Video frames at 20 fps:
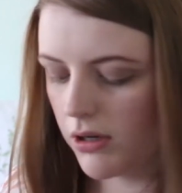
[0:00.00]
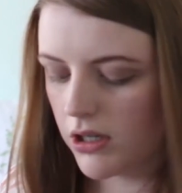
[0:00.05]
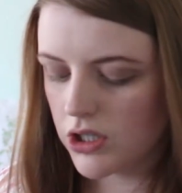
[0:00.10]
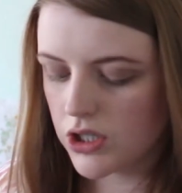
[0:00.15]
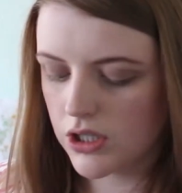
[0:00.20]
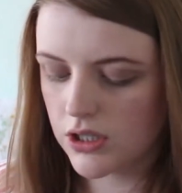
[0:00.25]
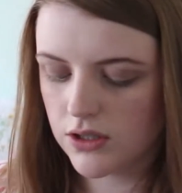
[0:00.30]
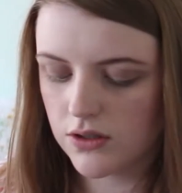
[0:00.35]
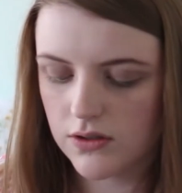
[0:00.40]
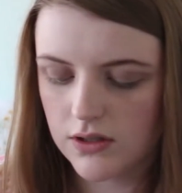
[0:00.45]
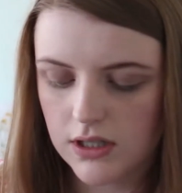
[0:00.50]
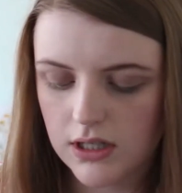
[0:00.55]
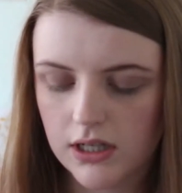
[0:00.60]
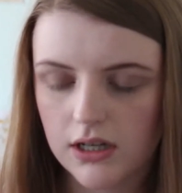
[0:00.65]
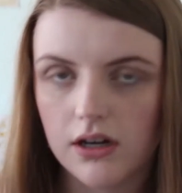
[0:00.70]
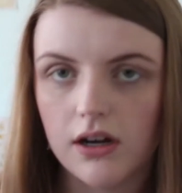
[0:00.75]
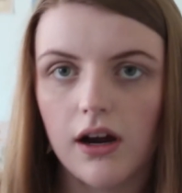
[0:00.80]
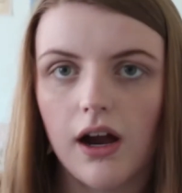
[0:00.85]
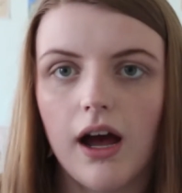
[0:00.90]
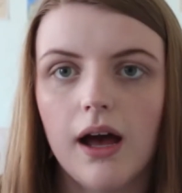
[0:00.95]
brushes you see
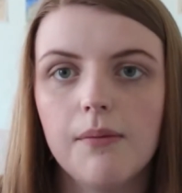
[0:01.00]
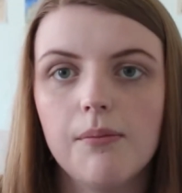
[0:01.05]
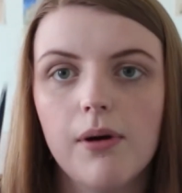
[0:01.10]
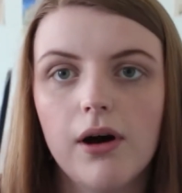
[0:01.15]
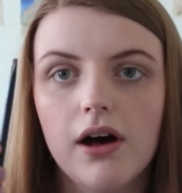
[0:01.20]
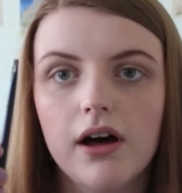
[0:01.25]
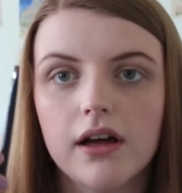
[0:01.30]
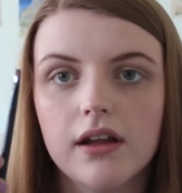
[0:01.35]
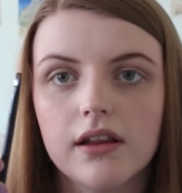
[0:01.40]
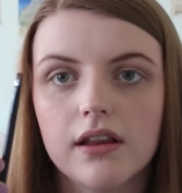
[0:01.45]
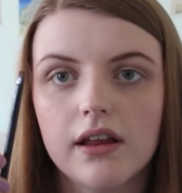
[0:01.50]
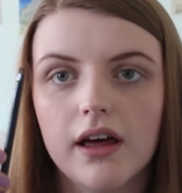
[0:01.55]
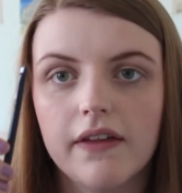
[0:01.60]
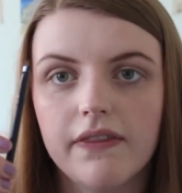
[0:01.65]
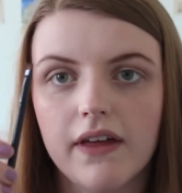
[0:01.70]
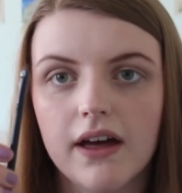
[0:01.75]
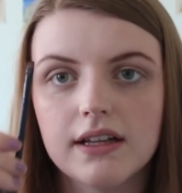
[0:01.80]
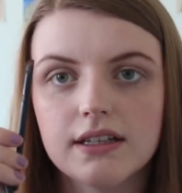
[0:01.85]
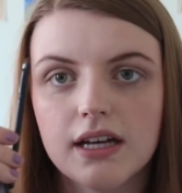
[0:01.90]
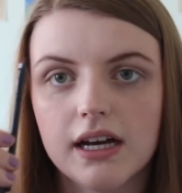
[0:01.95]
here I bought
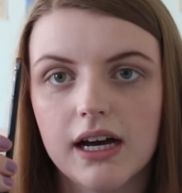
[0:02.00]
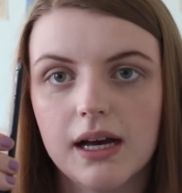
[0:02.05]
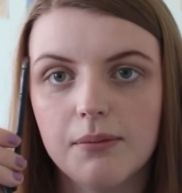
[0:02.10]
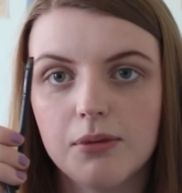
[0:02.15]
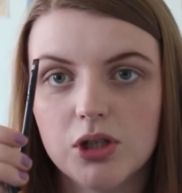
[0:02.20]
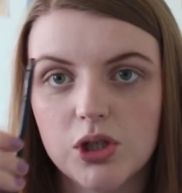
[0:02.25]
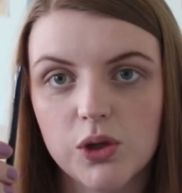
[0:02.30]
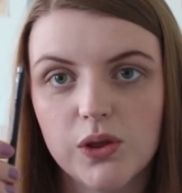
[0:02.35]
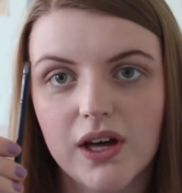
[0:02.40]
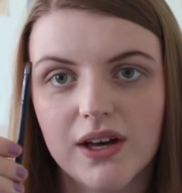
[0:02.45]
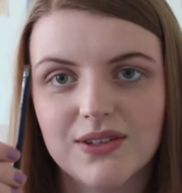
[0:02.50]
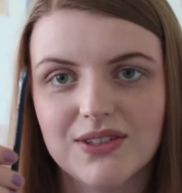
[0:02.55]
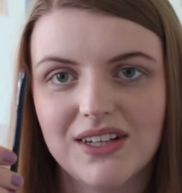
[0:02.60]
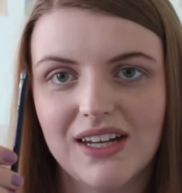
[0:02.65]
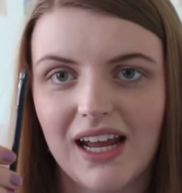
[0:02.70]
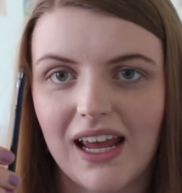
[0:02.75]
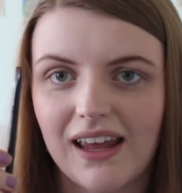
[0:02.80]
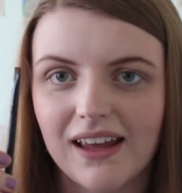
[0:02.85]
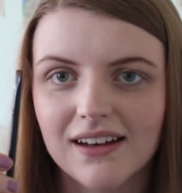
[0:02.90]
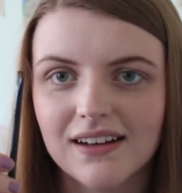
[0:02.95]
at that time in
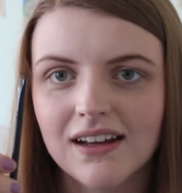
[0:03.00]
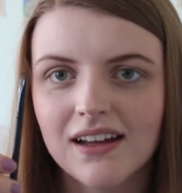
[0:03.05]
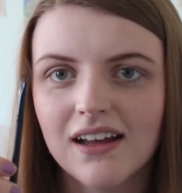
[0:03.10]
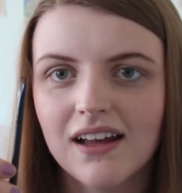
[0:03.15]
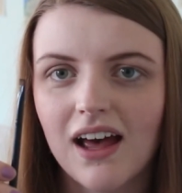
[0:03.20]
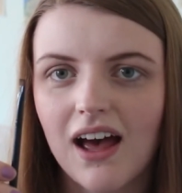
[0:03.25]
2008.